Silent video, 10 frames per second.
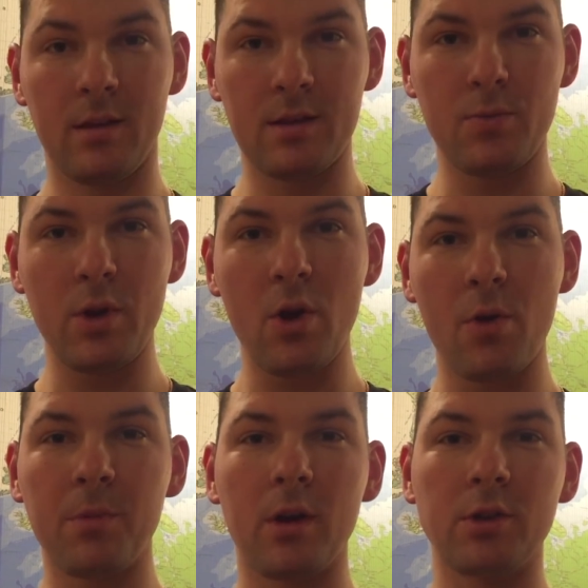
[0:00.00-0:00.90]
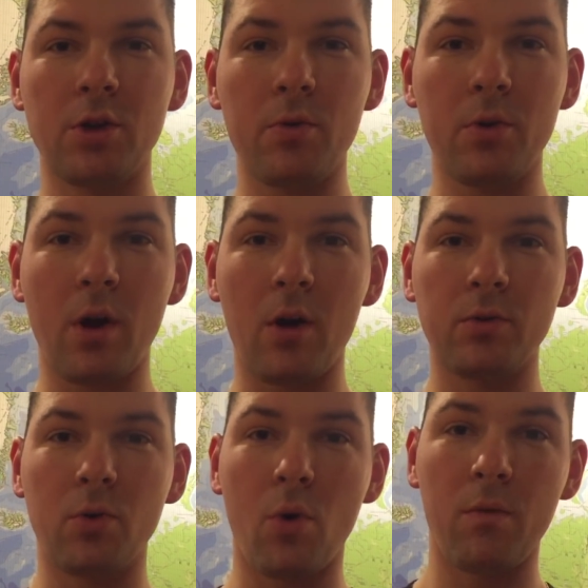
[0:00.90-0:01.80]
In this video I'm gonna show you how
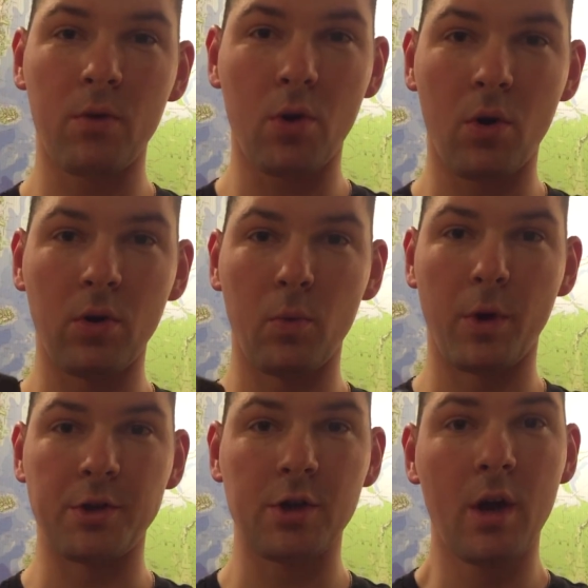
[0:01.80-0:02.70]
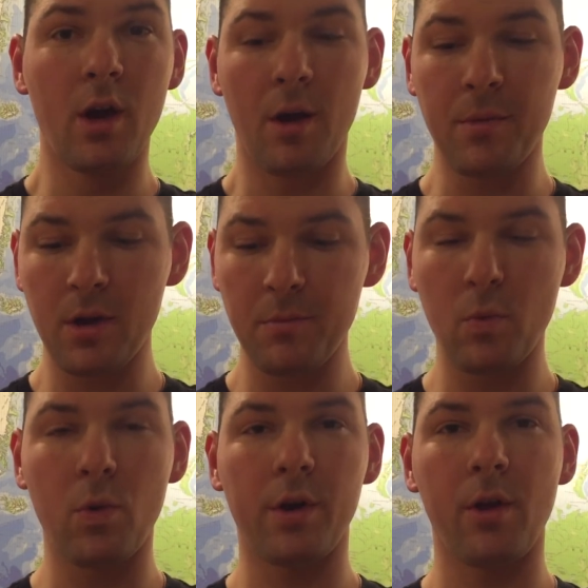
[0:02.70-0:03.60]
to overhaul a winch. I'm gonna be
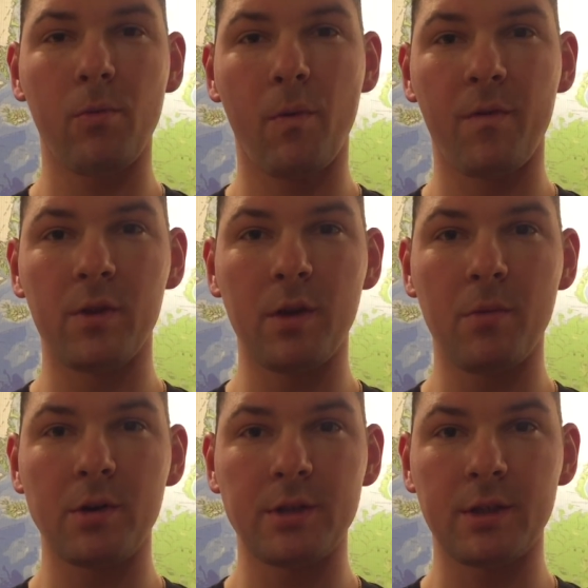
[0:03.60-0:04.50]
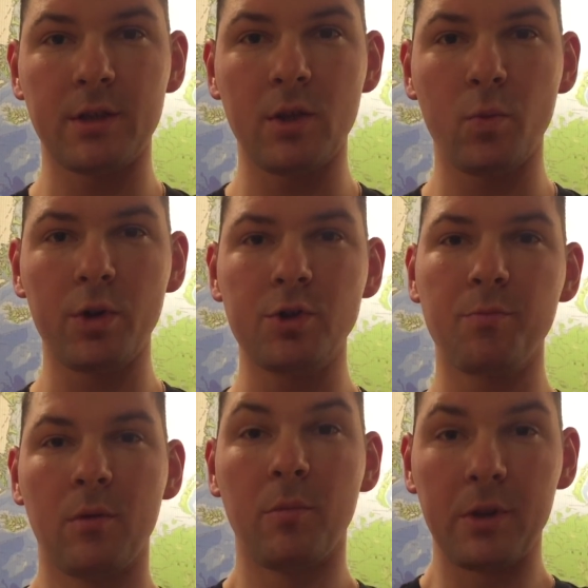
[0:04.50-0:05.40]
working with a Lewmar 16 winch,
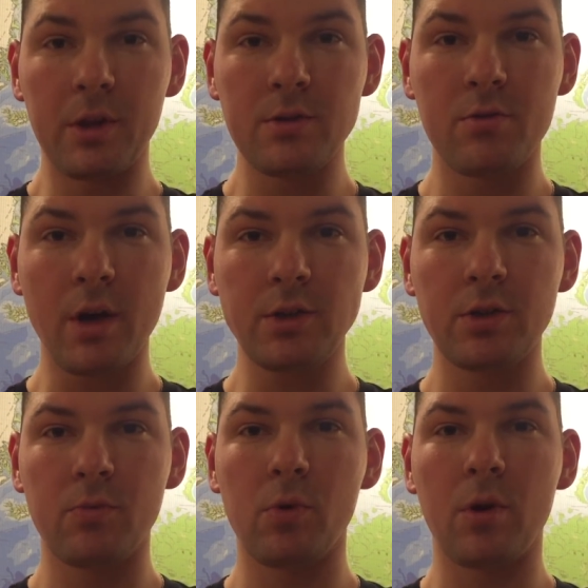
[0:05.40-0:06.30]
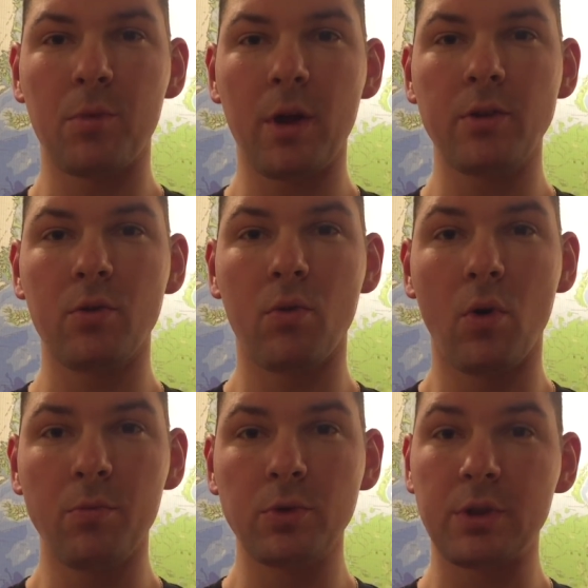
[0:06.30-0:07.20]
but these directions will apply to
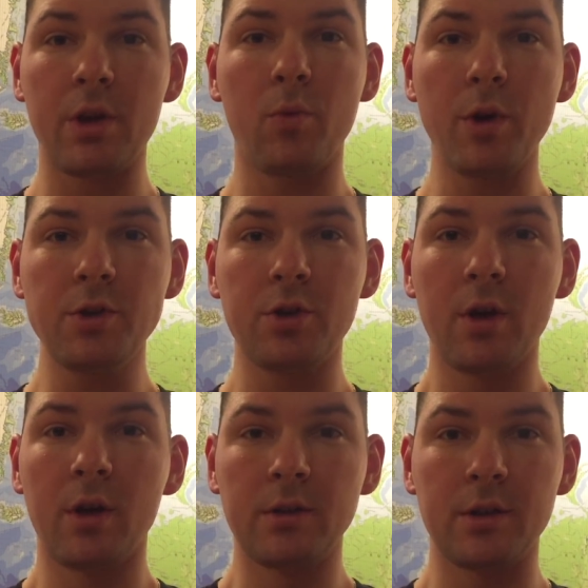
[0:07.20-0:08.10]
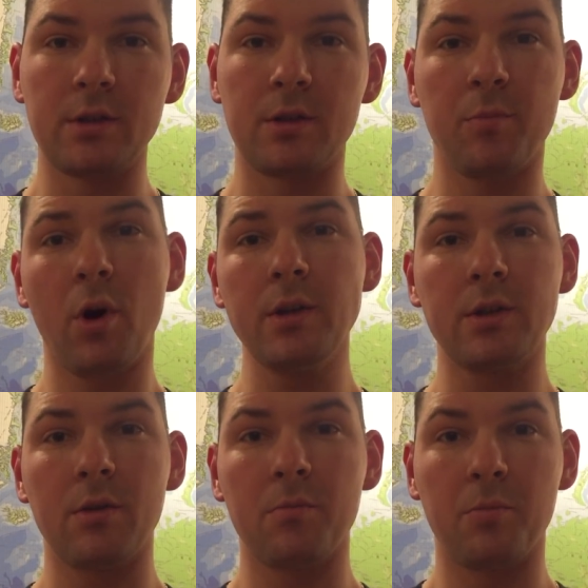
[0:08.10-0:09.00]
almost any winch, since the
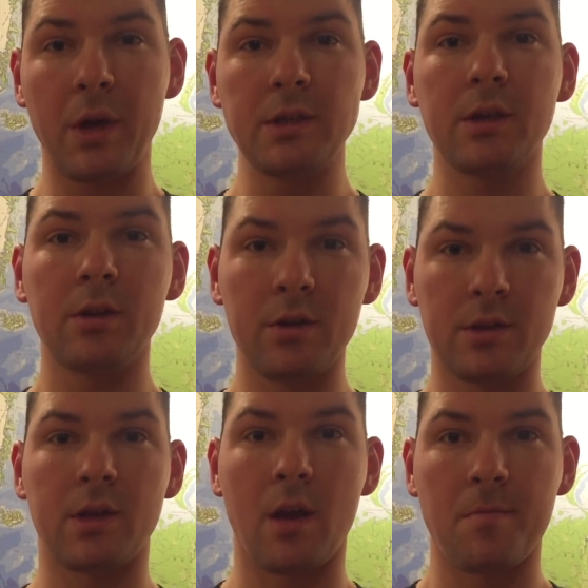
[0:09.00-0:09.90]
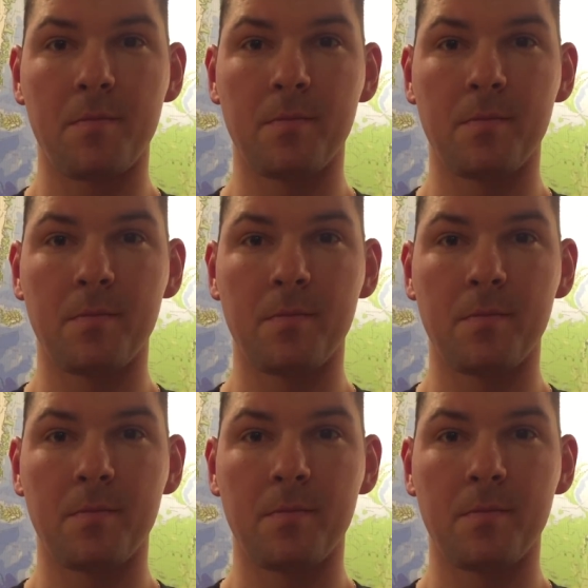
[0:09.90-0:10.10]
parts are basically the same.